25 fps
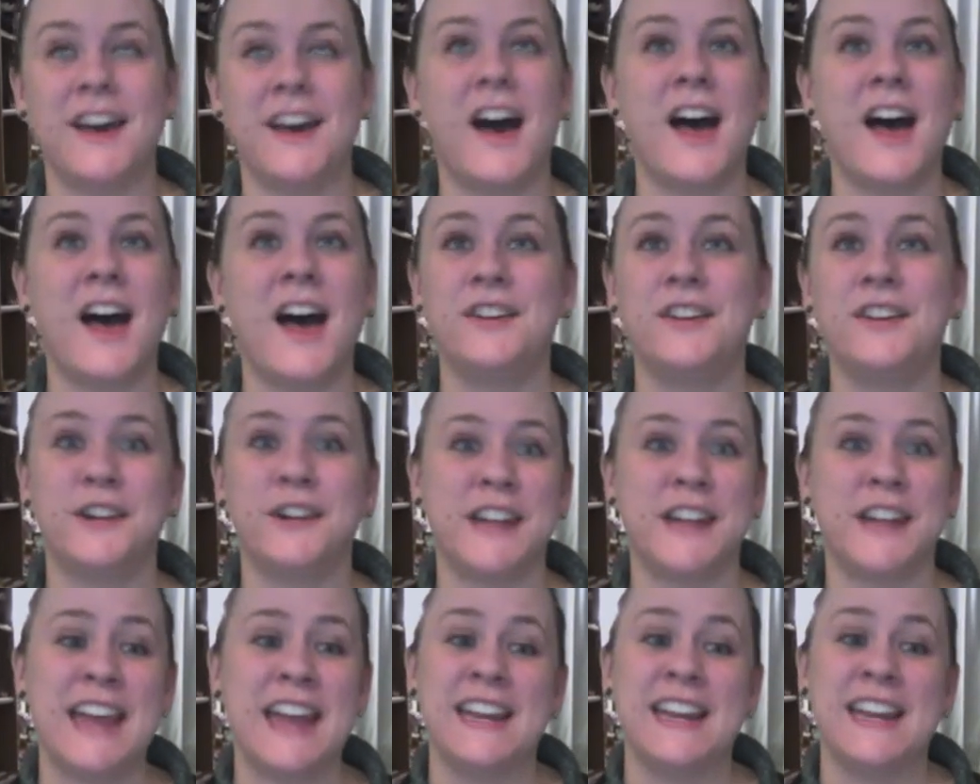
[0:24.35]
God
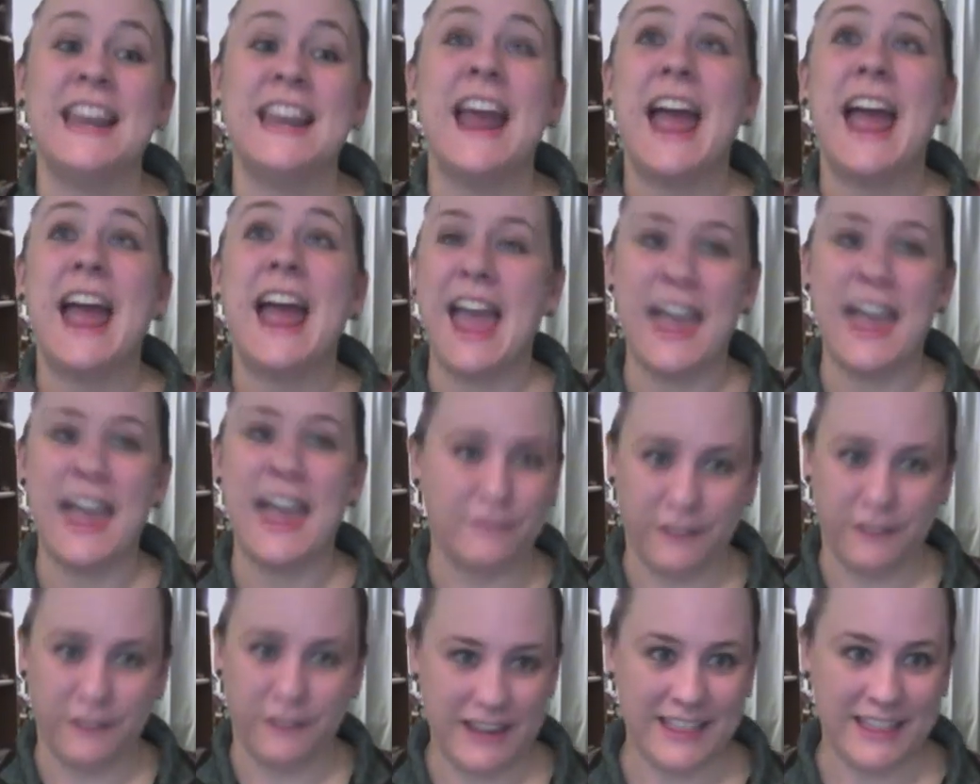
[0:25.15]
created
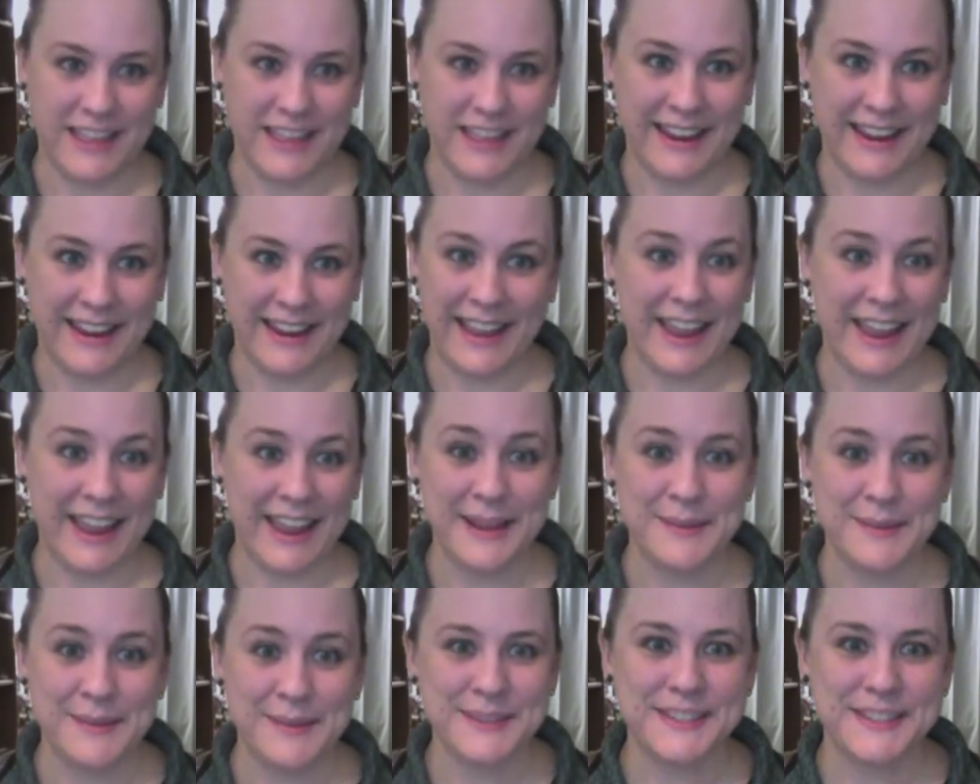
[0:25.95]
everything,
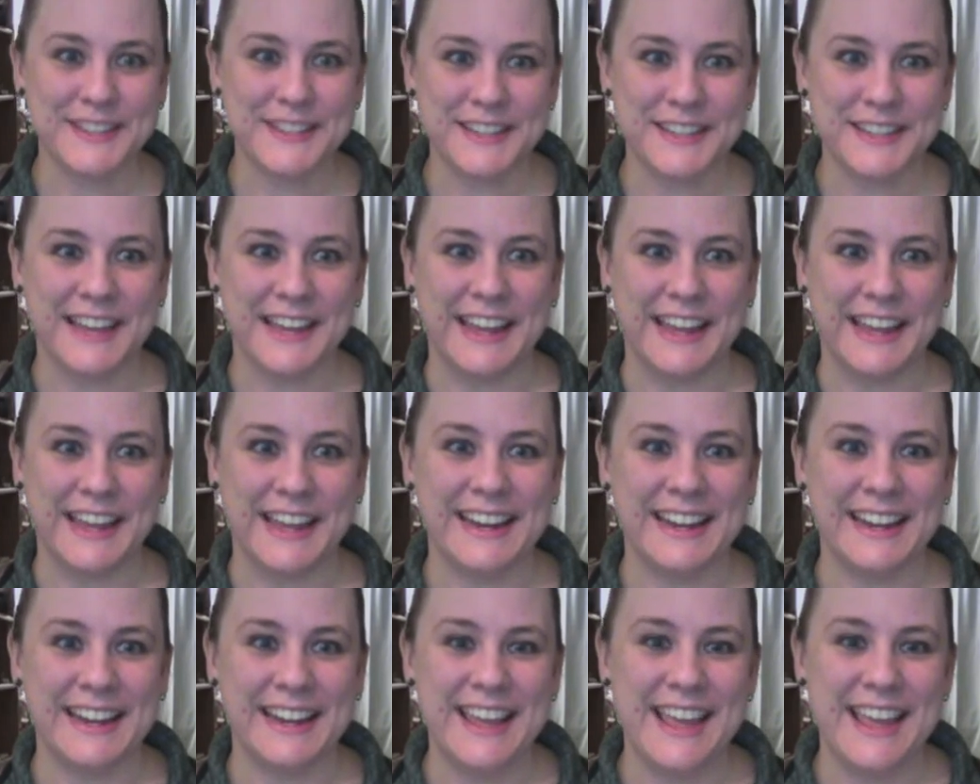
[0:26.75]
and it was
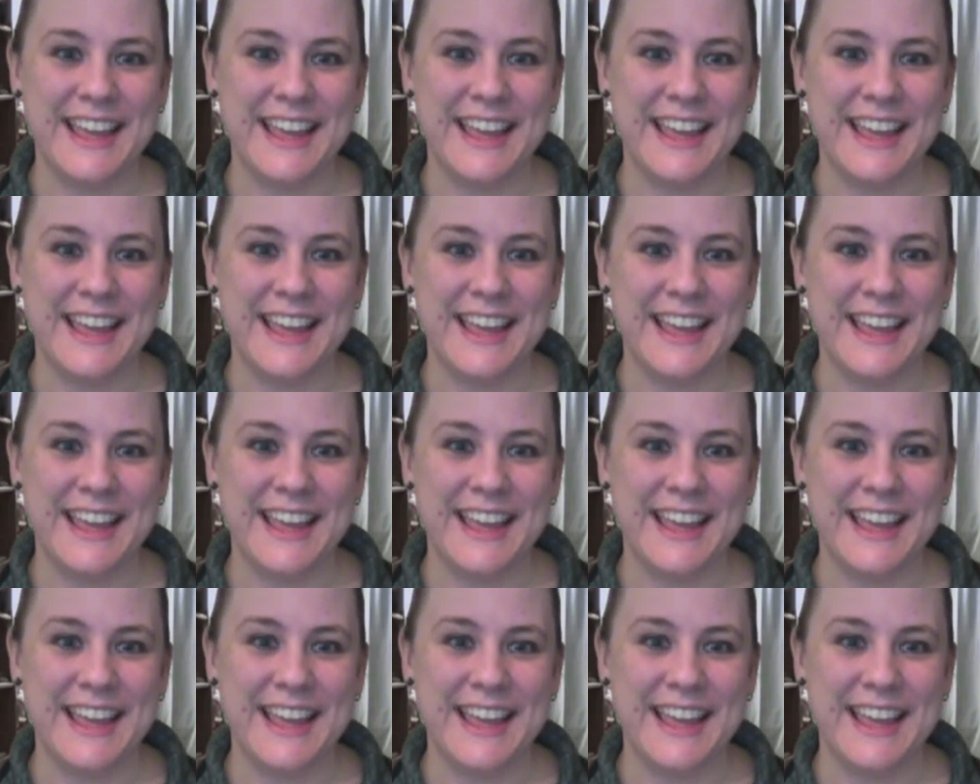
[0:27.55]
good.